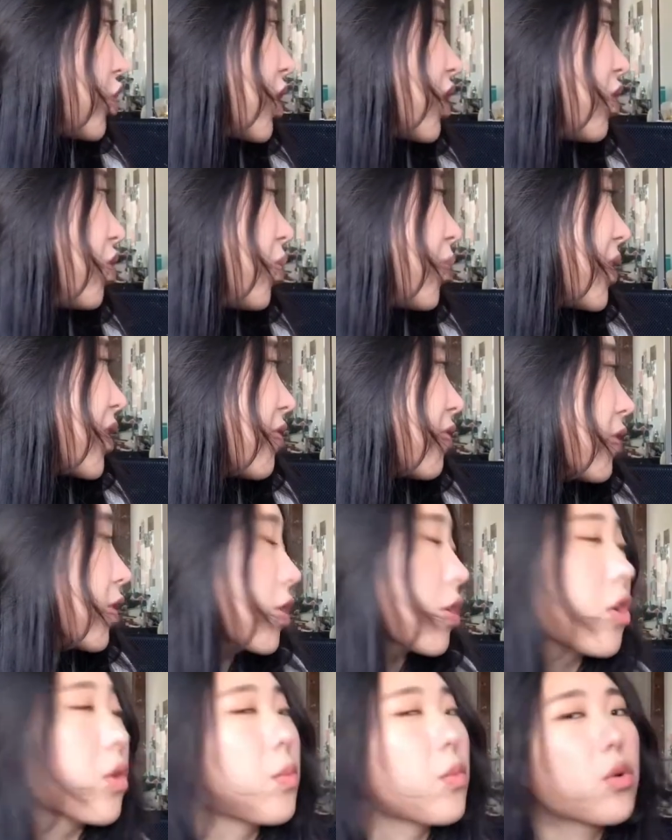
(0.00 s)
a little bit of
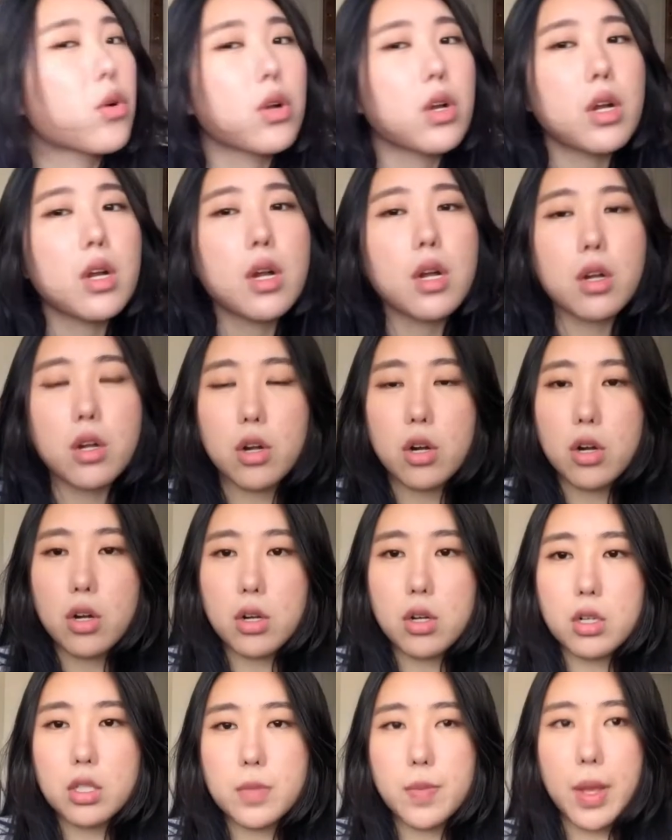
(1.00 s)
Gilmore
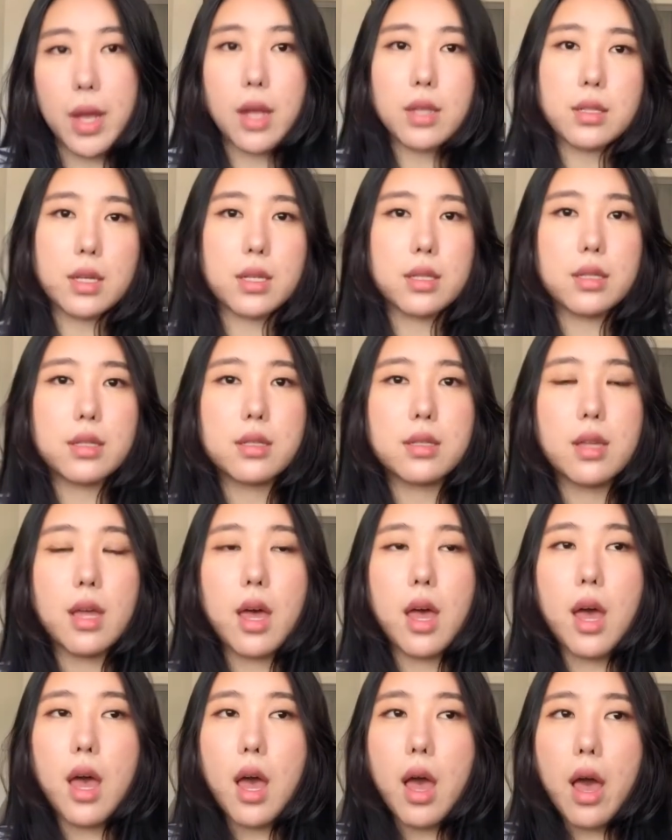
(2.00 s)
Girls because it's
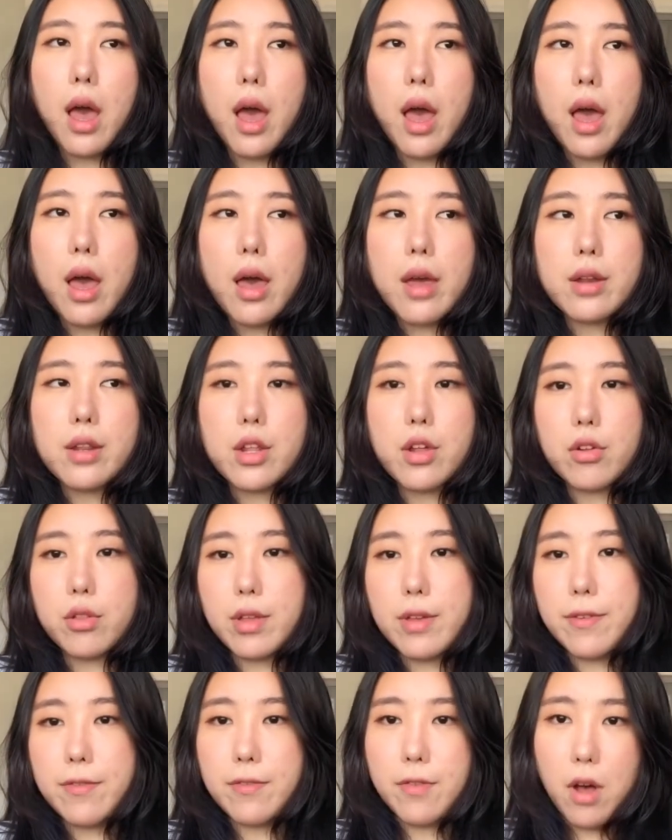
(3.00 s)

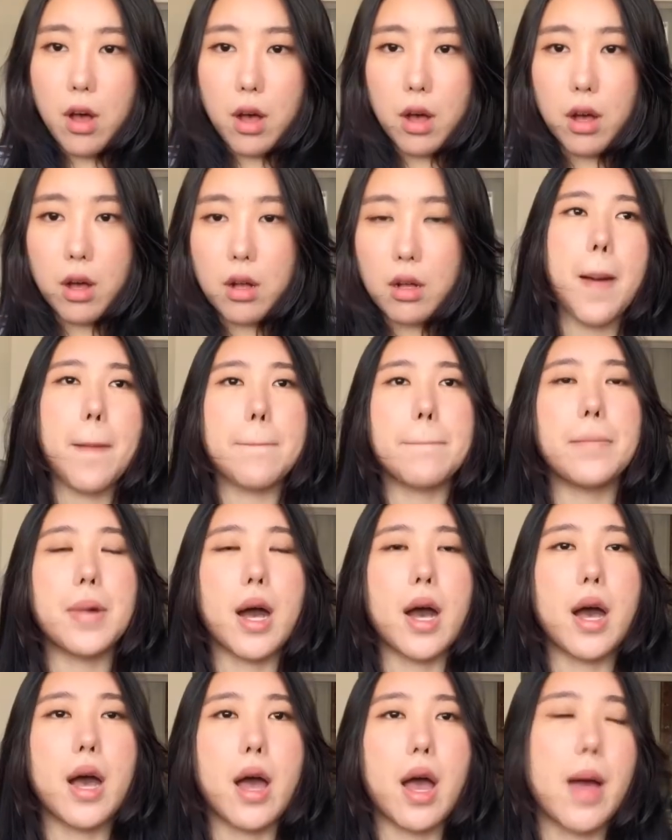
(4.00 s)
nearly fall,
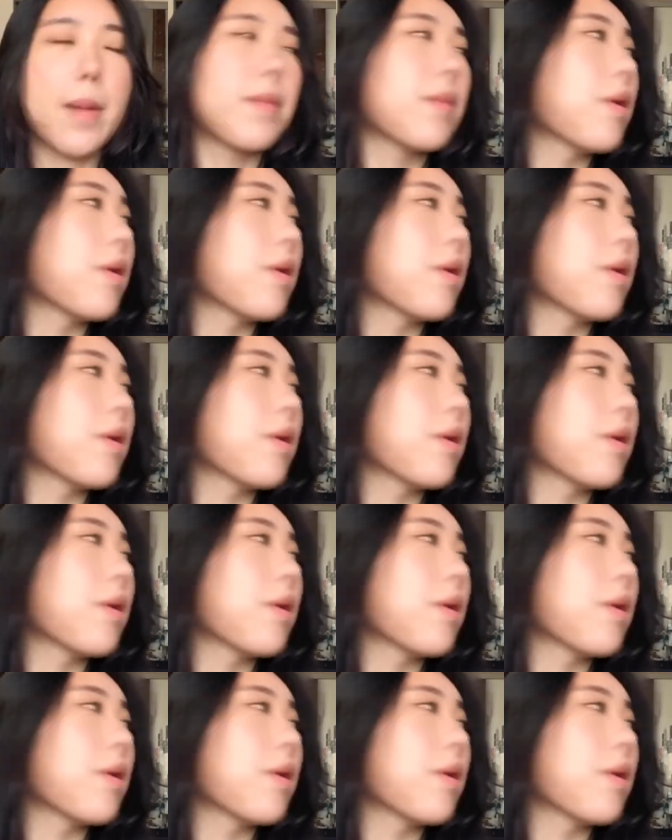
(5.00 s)
but I'm